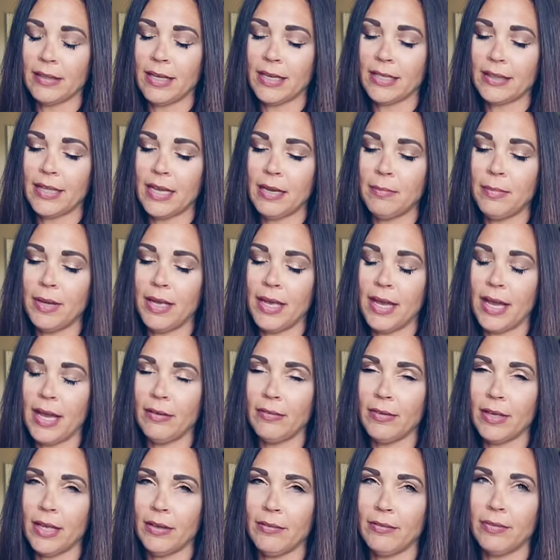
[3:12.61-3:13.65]
Like they may
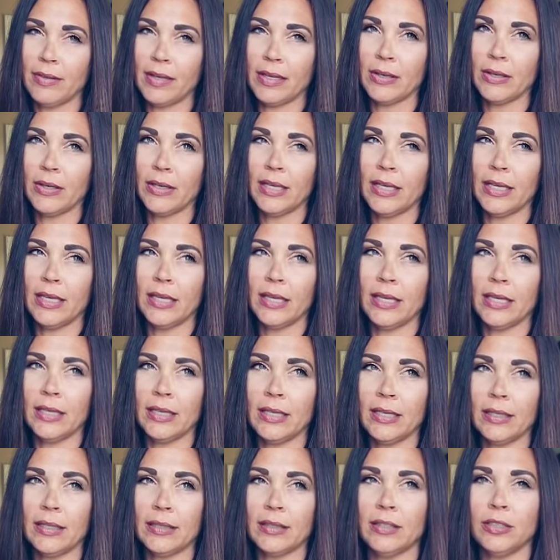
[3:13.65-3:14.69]
have a
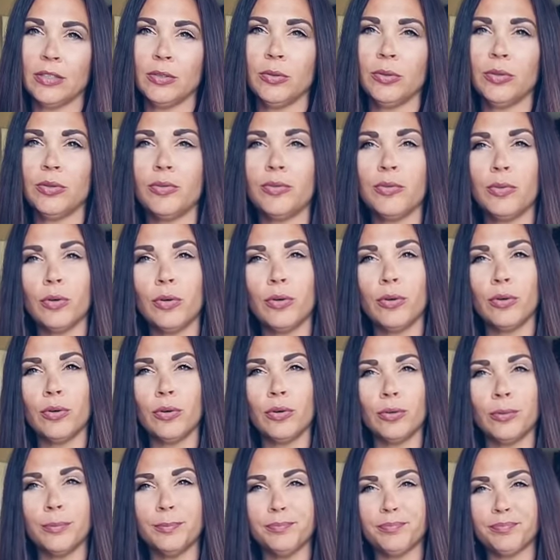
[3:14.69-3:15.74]
very
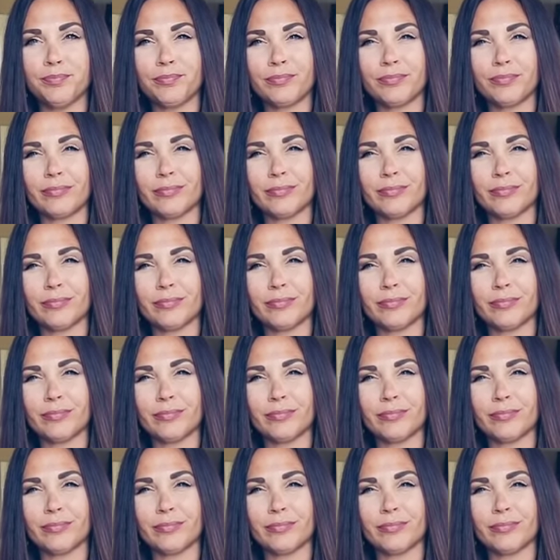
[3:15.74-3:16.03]
youthful